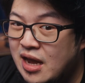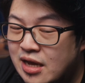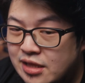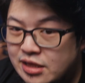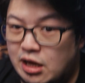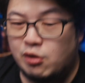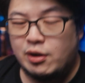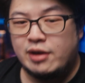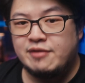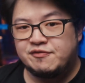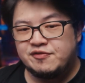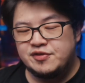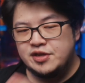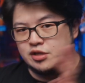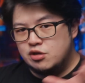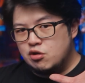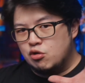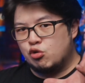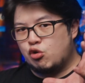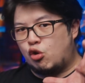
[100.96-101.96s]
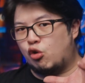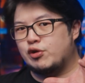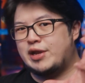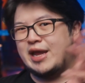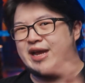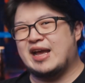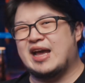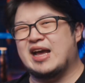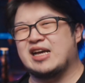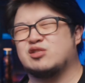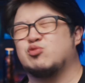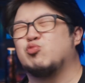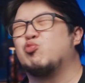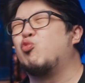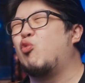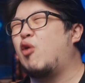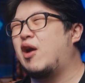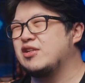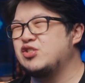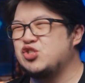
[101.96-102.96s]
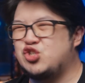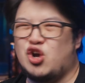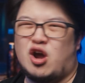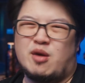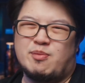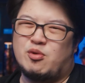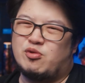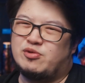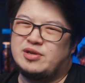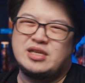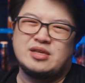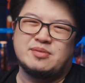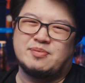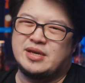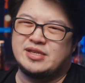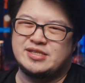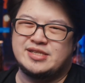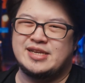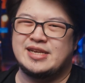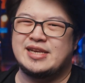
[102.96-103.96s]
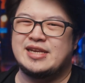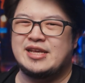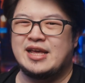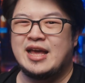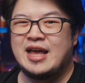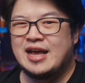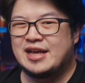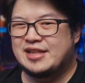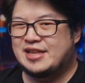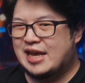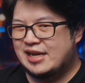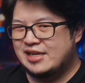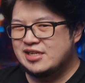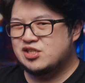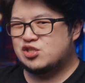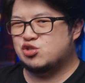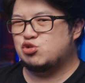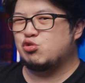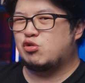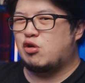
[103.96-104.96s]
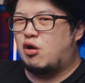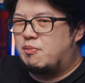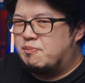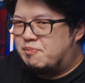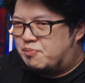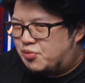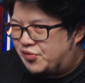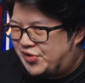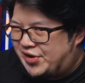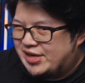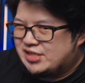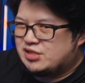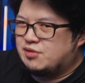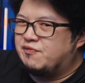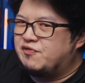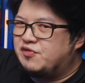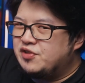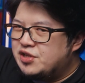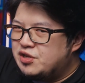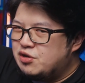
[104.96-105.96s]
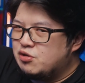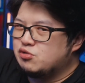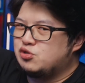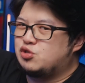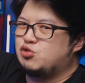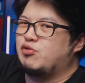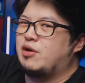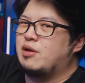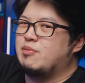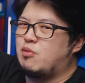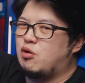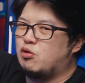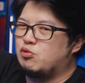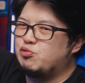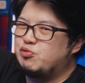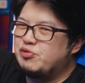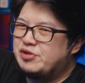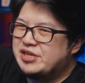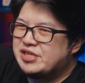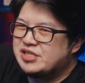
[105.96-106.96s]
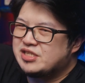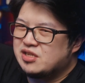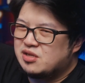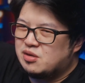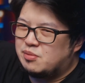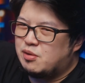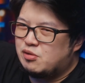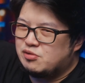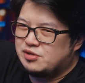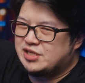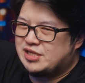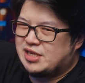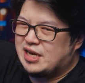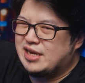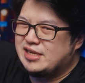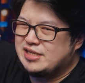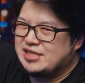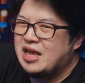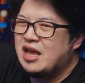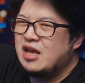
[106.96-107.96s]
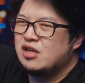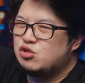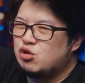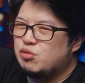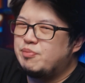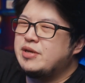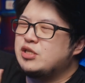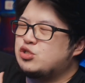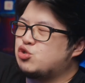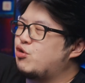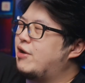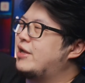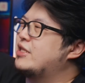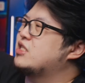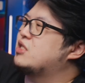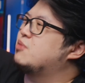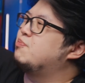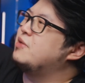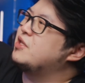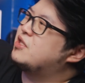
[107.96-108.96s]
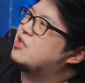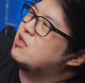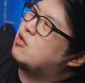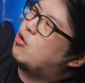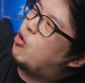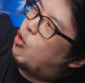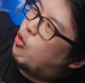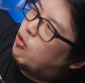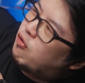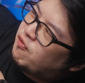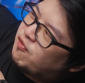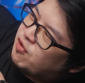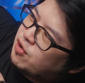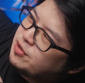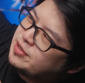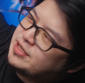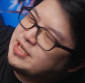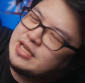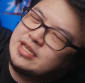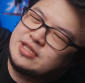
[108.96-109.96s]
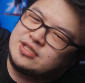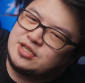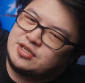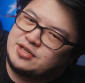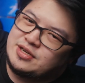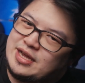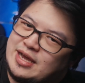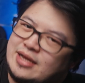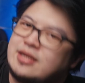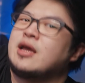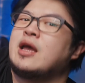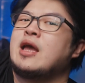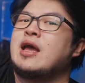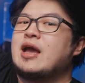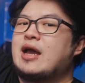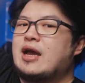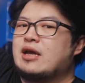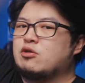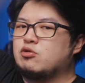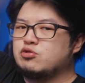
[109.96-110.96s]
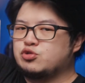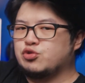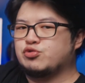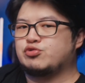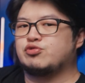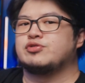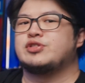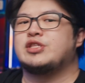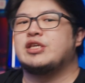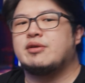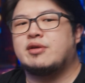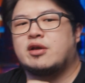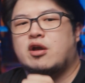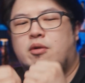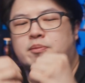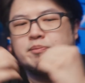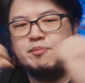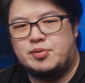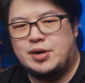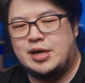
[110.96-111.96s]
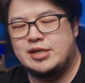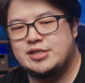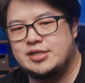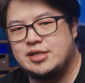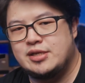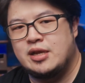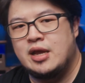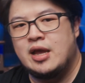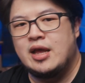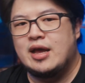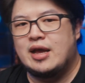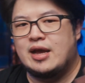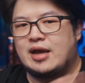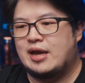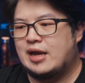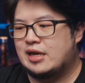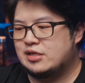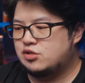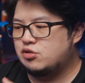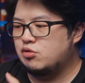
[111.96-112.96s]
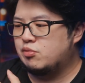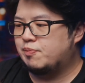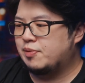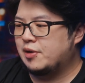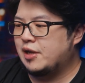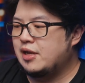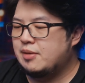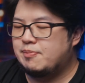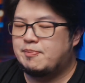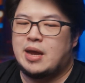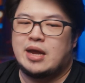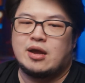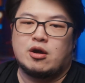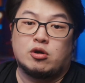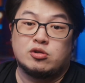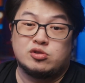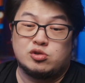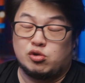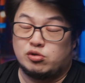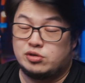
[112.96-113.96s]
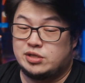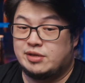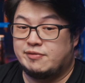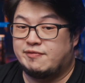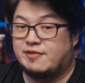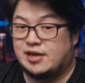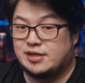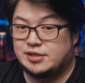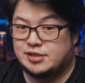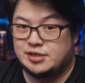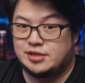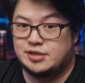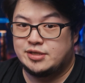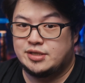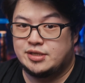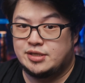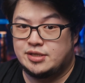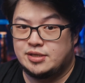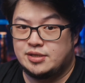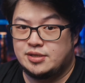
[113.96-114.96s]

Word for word: Now a video codec has one job only basically, that is to compress videos to a more reasonable size to be transmitted over the internet and also to decompress it uh, as you play it back on your devices.